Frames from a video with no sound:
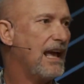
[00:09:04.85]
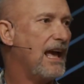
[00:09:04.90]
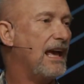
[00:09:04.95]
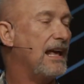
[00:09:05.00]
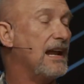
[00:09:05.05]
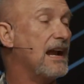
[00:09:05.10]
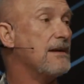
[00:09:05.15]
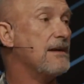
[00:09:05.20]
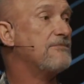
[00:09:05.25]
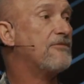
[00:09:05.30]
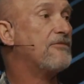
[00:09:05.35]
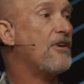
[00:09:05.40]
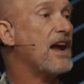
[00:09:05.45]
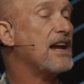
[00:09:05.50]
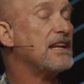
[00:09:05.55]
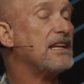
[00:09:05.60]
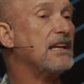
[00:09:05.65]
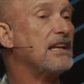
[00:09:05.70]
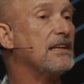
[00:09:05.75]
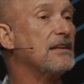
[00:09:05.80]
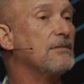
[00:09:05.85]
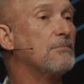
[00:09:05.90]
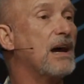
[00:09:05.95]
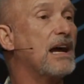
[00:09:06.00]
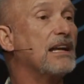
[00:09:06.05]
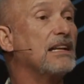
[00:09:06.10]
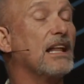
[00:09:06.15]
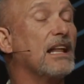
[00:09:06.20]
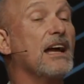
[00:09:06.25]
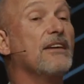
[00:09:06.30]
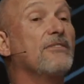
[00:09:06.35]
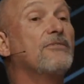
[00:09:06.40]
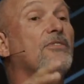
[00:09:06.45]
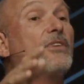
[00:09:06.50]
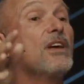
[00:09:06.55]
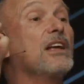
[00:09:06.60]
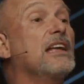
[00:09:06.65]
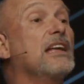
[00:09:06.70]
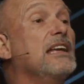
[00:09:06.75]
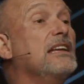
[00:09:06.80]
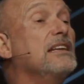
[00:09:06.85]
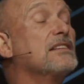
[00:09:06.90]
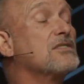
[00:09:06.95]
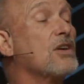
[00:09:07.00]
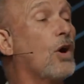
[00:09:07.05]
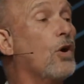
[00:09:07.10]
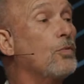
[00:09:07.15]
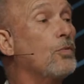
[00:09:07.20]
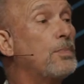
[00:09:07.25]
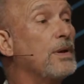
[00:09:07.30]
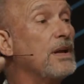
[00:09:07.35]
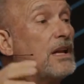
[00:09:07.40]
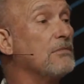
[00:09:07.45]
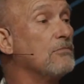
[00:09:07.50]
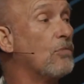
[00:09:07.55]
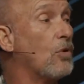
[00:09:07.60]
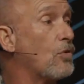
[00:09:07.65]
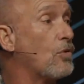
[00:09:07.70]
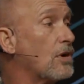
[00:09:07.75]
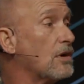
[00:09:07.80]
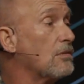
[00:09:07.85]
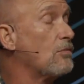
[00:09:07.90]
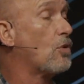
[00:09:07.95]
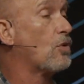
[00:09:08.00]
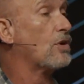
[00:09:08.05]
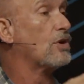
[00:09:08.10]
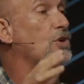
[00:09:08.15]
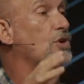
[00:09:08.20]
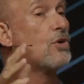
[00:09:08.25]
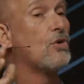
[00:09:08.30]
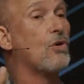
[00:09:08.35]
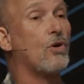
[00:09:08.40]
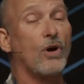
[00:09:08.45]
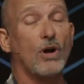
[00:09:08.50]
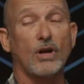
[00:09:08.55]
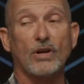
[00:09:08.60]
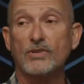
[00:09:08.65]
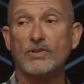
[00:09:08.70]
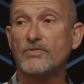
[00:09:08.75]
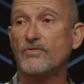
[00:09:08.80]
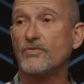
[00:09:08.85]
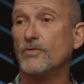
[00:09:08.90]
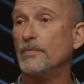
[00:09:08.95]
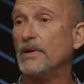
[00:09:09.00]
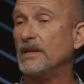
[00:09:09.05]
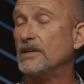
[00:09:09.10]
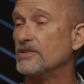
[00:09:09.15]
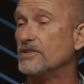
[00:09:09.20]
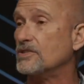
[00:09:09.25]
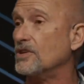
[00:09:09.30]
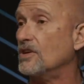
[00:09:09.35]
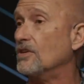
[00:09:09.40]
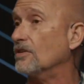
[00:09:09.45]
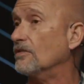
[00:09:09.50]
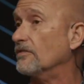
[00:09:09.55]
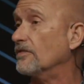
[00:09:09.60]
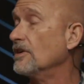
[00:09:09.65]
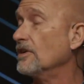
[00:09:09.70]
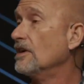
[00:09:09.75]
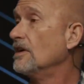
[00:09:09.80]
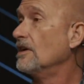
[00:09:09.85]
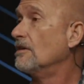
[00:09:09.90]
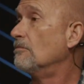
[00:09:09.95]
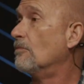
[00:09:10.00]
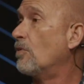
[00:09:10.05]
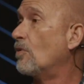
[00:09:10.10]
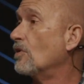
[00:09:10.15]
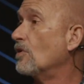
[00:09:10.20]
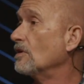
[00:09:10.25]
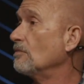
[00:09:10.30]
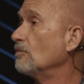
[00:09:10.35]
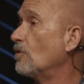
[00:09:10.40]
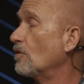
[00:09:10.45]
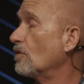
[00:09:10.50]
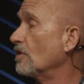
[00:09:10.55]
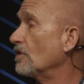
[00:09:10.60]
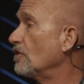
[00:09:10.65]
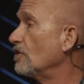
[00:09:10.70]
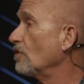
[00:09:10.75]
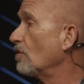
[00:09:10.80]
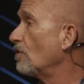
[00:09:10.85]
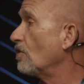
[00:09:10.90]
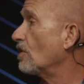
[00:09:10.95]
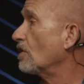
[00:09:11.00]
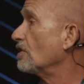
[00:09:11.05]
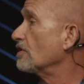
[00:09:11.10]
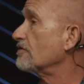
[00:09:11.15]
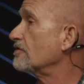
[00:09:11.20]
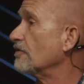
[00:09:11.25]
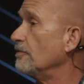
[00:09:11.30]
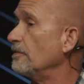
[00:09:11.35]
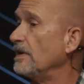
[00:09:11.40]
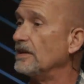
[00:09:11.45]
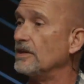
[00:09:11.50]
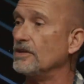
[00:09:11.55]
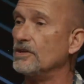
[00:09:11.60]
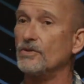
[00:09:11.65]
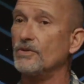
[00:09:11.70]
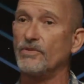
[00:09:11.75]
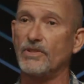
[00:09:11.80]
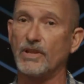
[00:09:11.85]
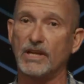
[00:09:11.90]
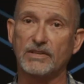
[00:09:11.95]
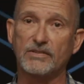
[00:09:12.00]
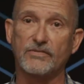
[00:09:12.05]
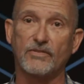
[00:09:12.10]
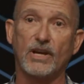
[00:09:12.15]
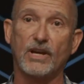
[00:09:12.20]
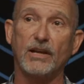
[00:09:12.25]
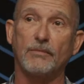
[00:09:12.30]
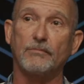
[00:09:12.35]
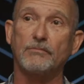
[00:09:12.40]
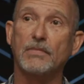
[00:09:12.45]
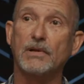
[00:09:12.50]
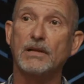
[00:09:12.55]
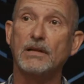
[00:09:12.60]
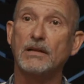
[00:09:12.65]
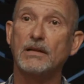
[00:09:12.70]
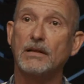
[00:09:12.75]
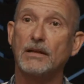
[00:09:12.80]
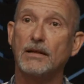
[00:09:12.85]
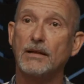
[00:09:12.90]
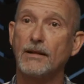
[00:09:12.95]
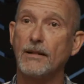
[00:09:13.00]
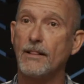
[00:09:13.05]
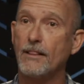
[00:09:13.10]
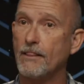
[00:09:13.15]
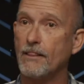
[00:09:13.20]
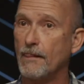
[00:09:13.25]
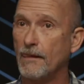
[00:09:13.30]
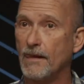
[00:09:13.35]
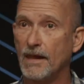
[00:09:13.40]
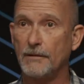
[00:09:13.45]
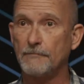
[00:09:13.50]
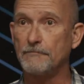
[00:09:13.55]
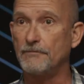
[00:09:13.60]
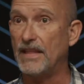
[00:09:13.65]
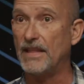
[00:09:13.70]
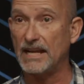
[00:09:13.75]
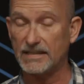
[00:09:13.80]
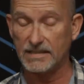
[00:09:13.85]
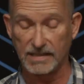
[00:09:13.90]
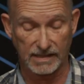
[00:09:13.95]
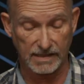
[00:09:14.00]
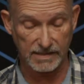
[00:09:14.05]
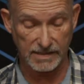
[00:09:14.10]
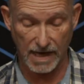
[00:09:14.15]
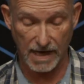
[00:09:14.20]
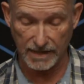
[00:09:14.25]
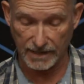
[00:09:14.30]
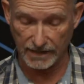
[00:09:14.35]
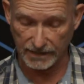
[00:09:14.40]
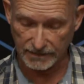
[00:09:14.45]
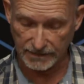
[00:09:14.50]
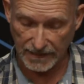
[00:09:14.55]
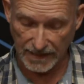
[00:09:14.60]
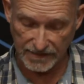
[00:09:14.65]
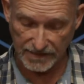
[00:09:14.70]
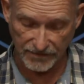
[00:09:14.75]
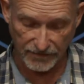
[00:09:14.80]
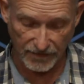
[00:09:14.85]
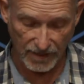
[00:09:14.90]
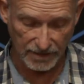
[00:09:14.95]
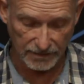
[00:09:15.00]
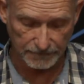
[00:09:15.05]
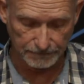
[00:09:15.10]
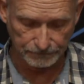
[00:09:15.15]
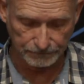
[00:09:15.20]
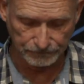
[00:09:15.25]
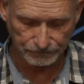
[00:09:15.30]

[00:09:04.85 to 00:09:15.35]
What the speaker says: And I'm finding in my life, He is opening more and more doors for me to serve, more and more doors for me to do things for Him. That's exciting. That's fun.